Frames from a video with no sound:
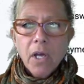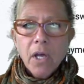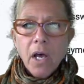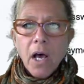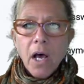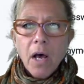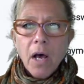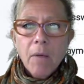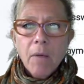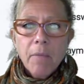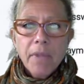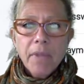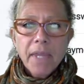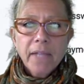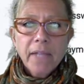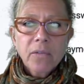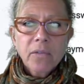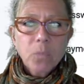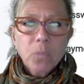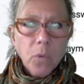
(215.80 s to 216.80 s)
But
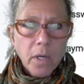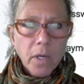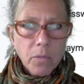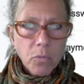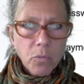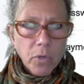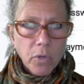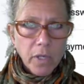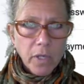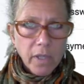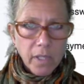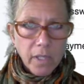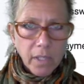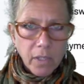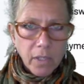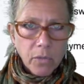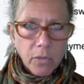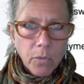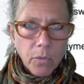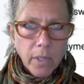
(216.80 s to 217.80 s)
that's one more
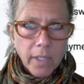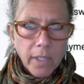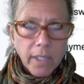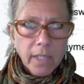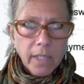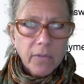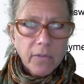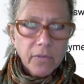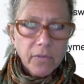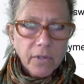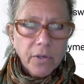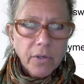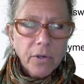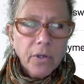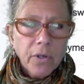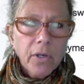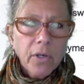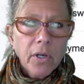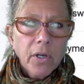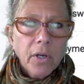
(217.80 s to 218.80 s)
thing you want to
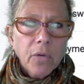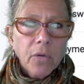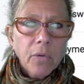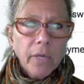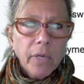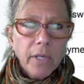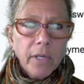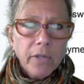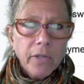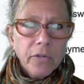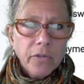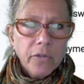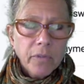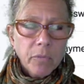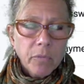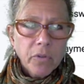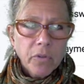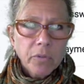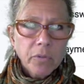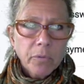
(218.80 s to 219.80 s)
consider when
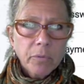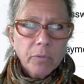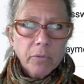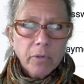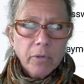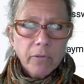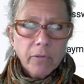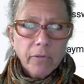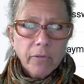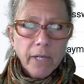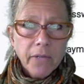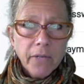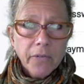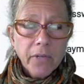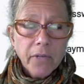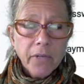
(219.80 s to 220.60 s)
using multiple profiles.